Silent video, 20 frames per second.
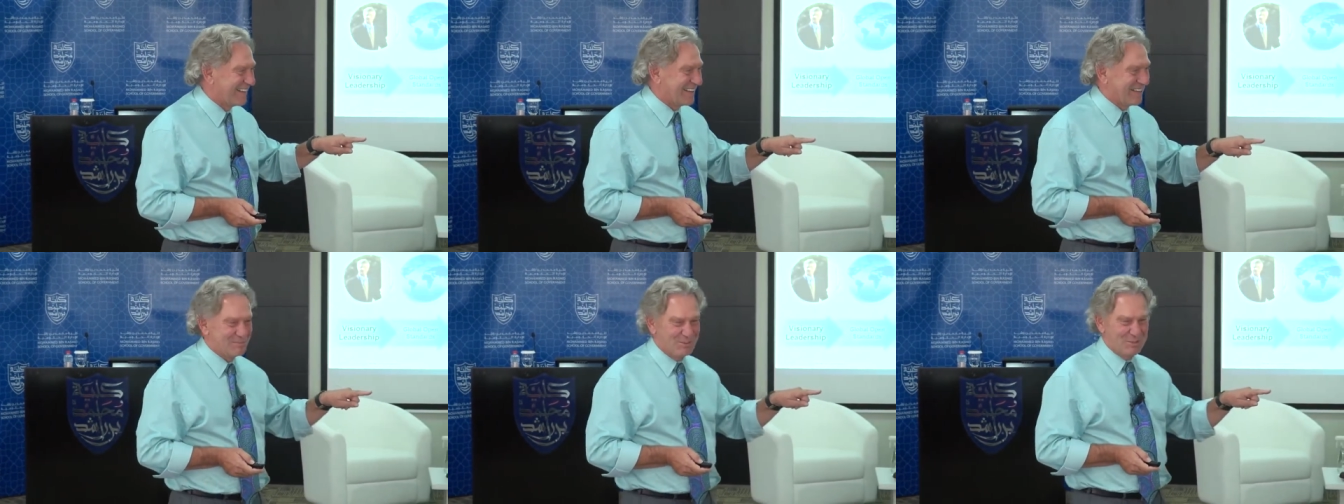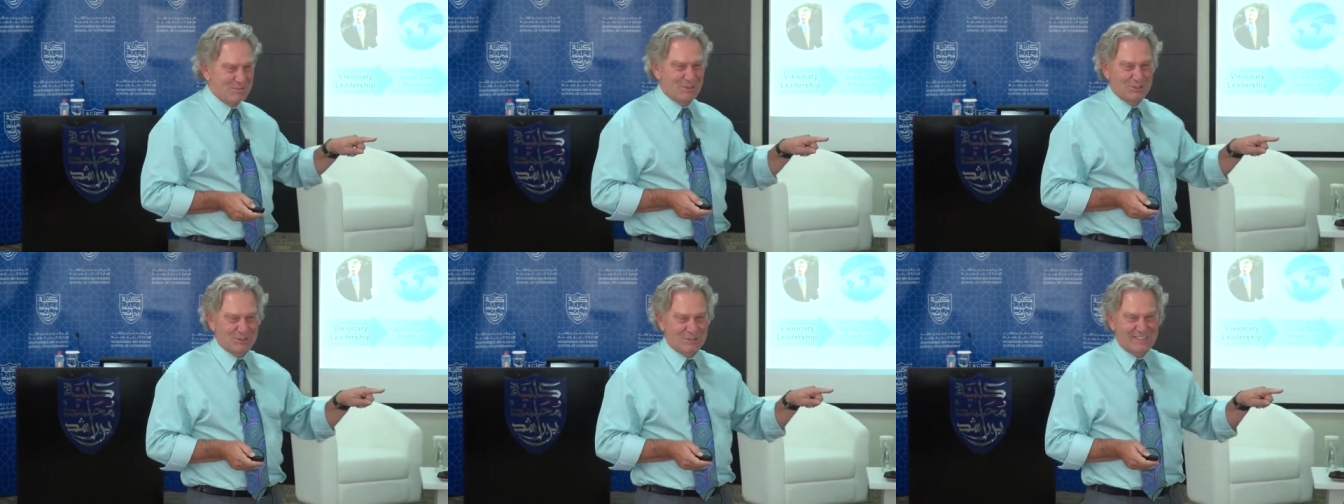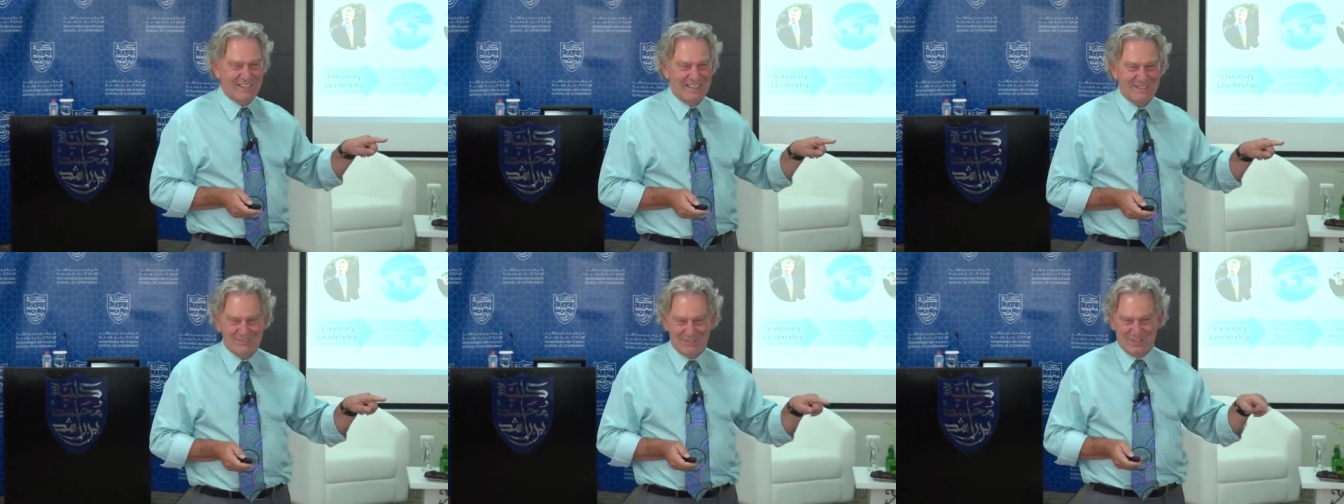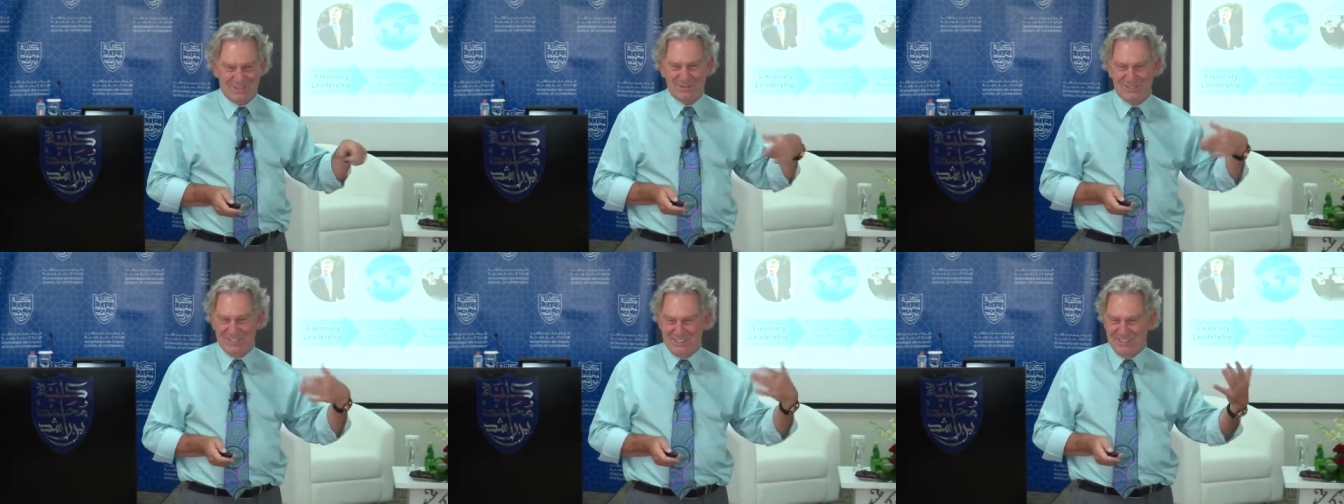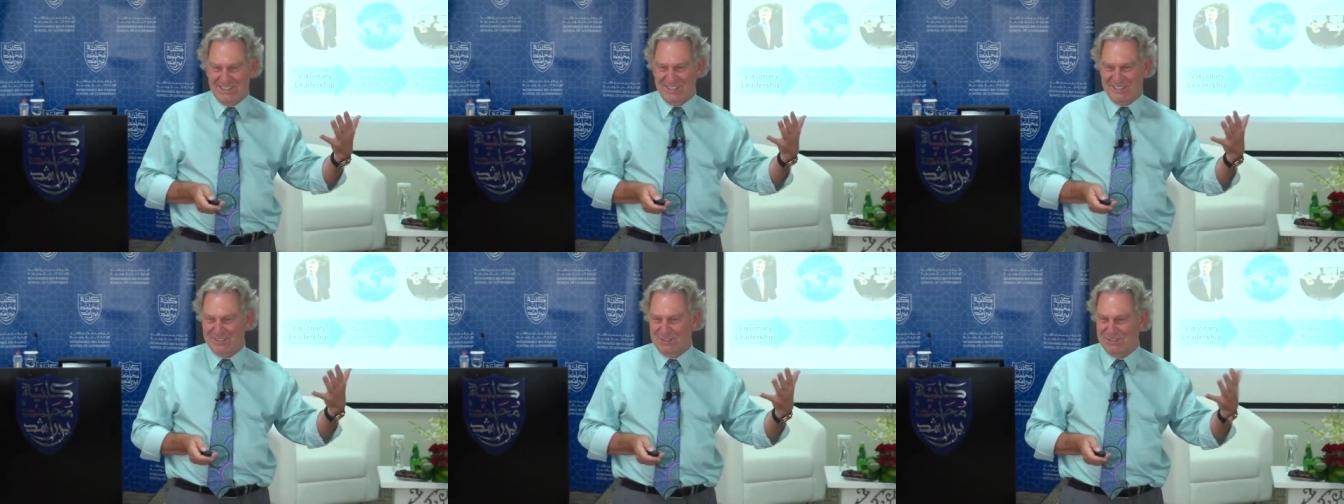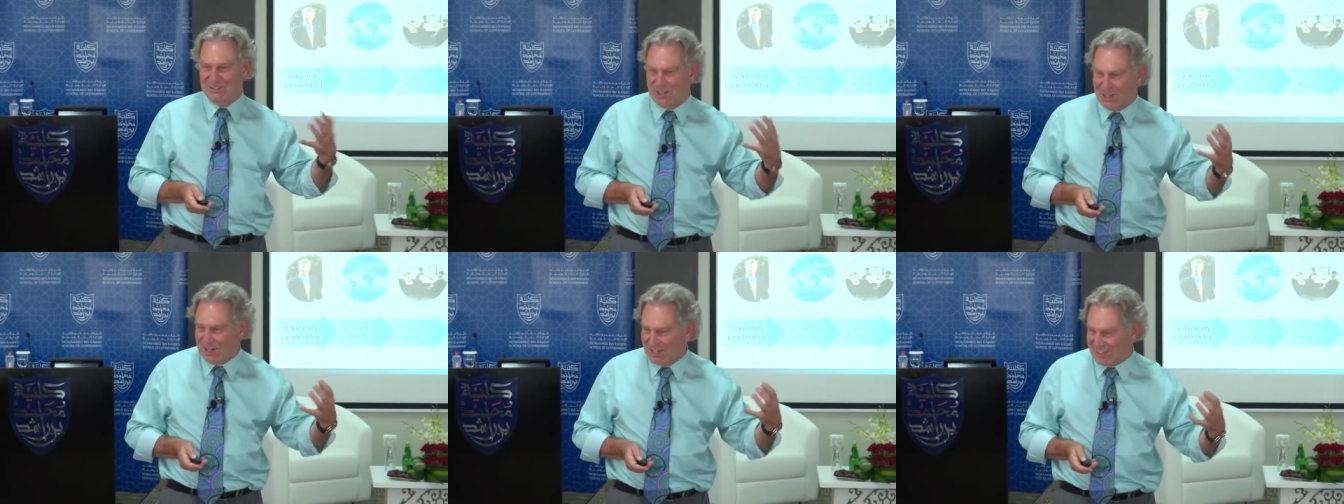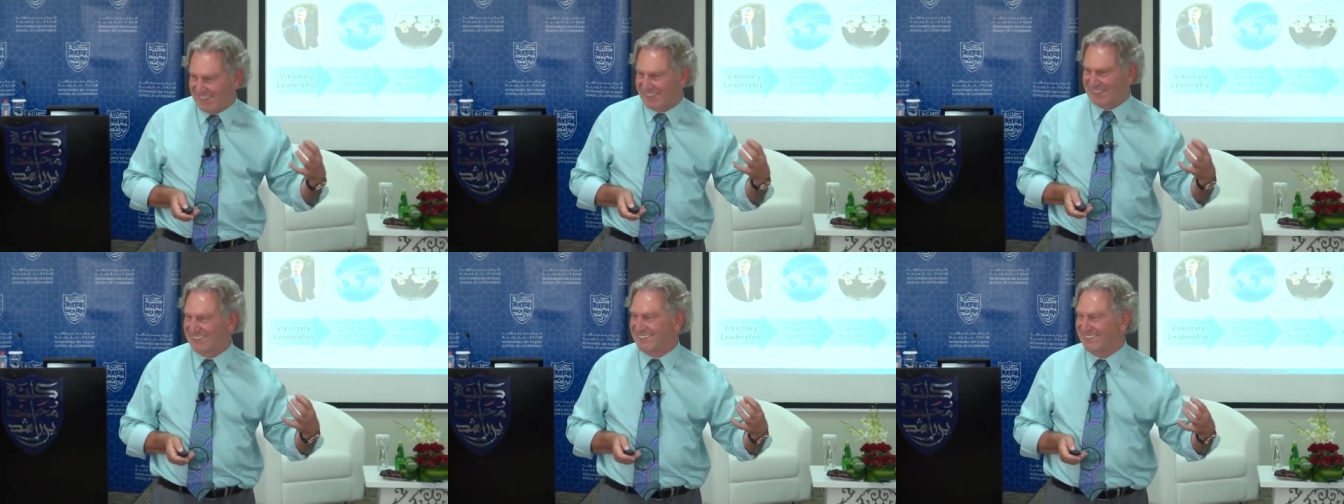If I'm not careful, I'm sitting in the
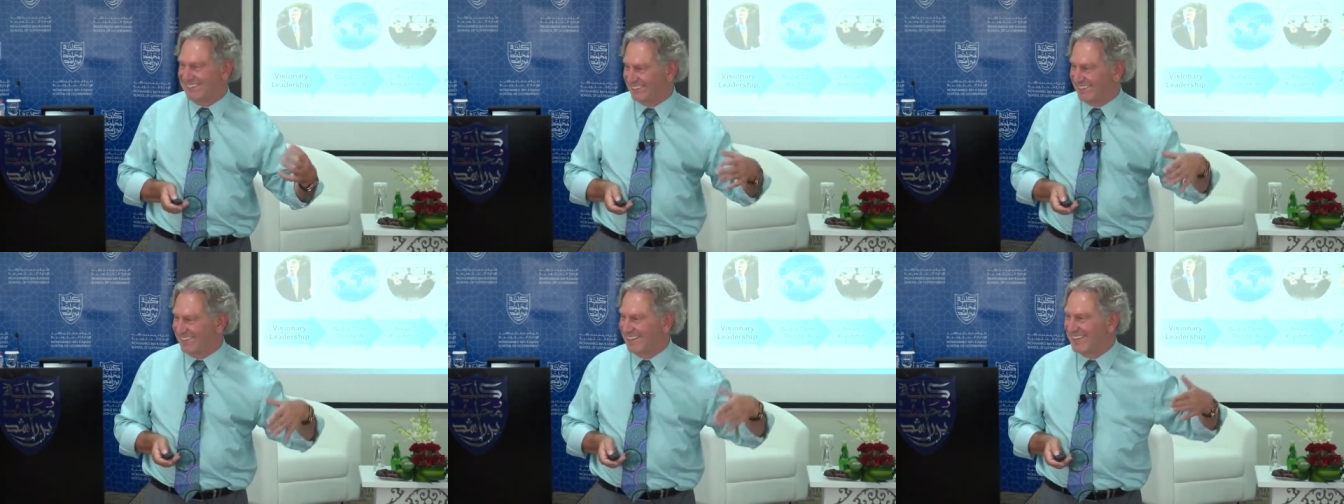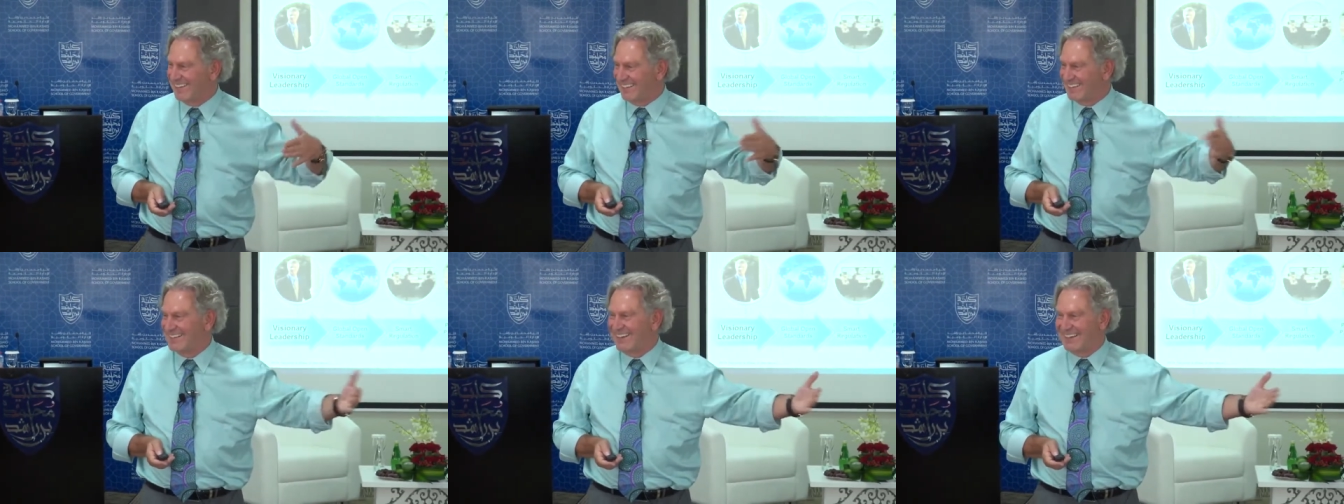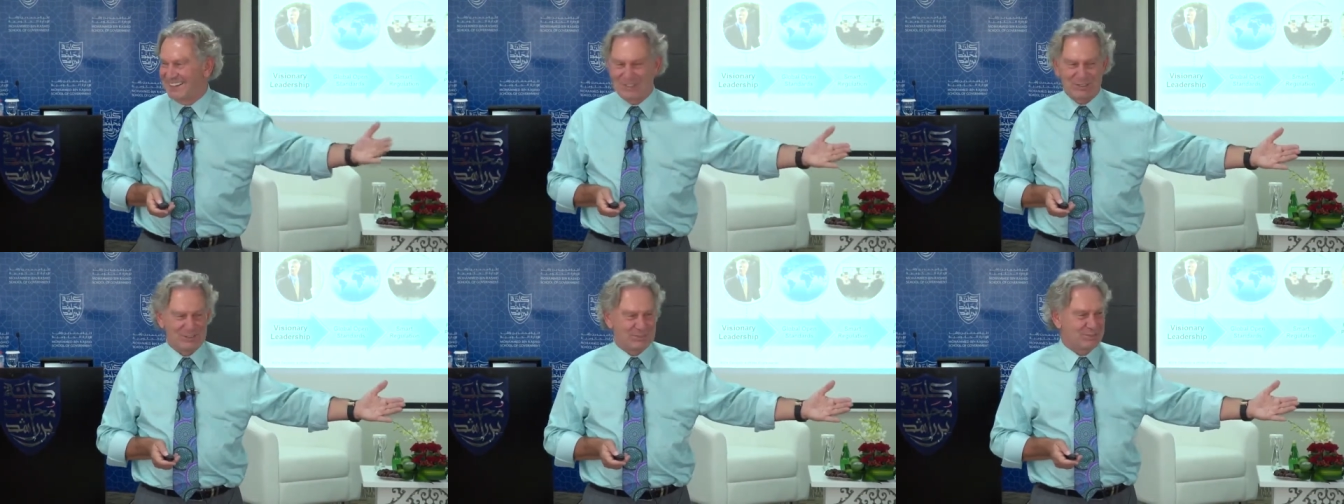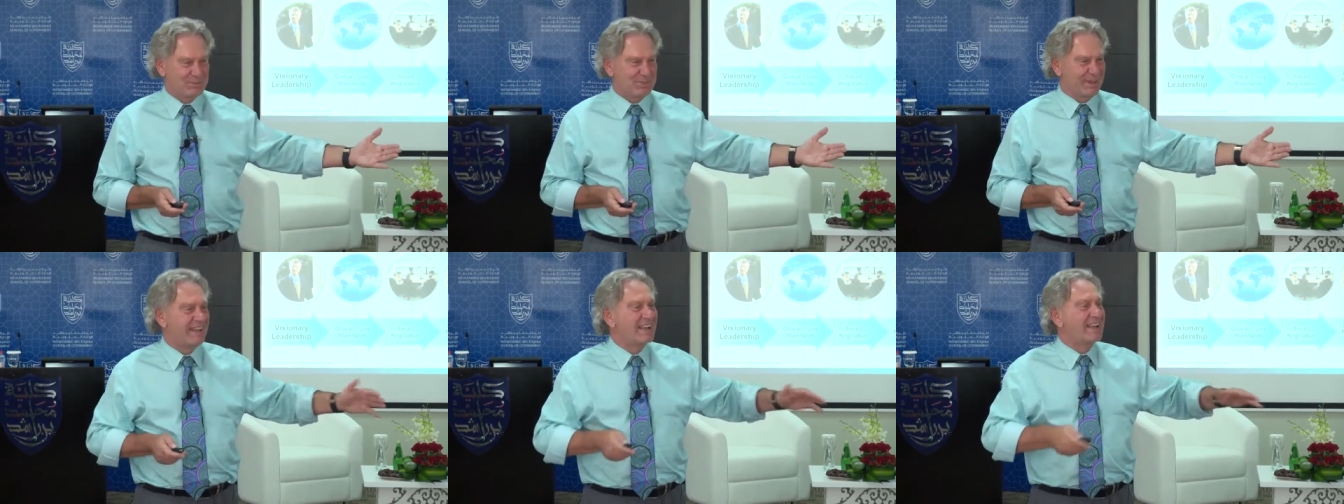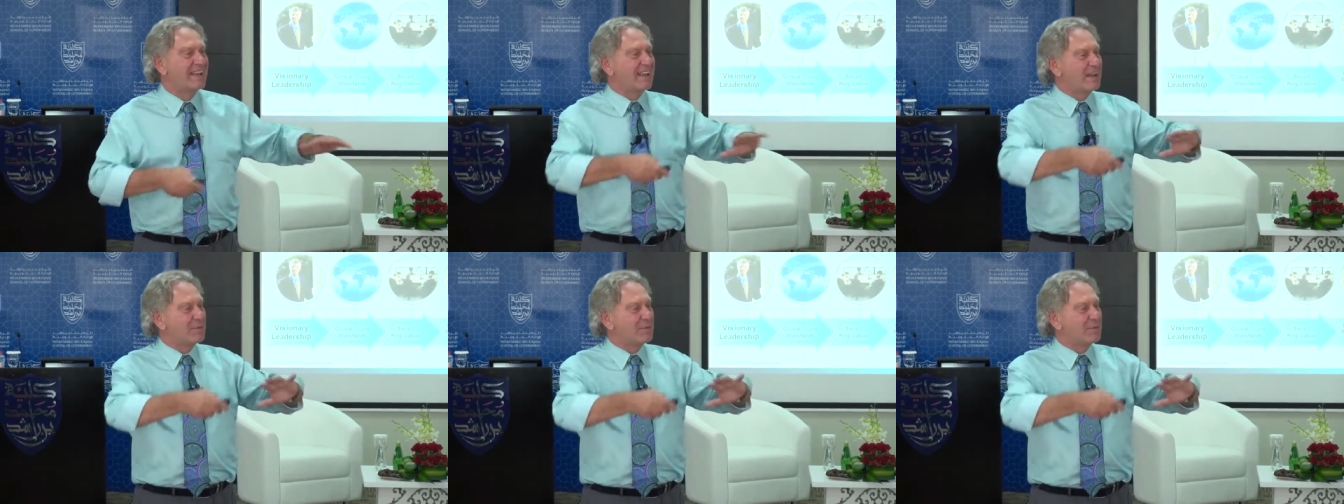dark, you know, when they go to bed.